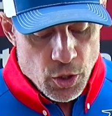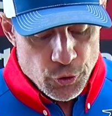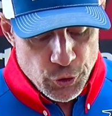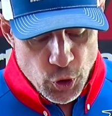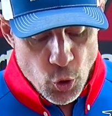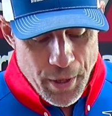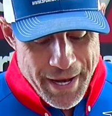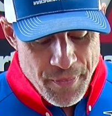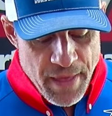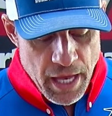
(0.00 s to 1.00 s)
to go
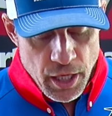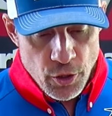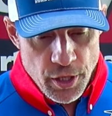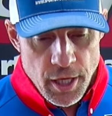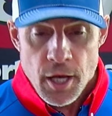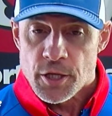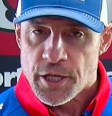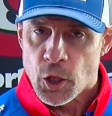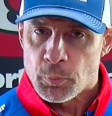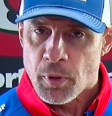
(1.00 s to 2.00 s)
in that area to
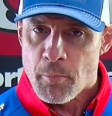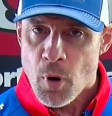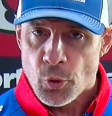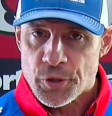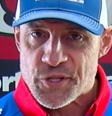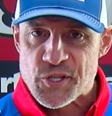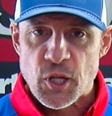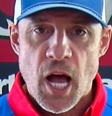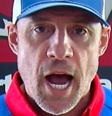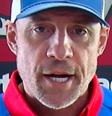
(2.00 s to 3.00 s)
help promote a
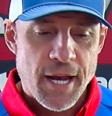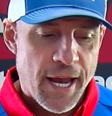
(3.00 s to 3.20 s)
slide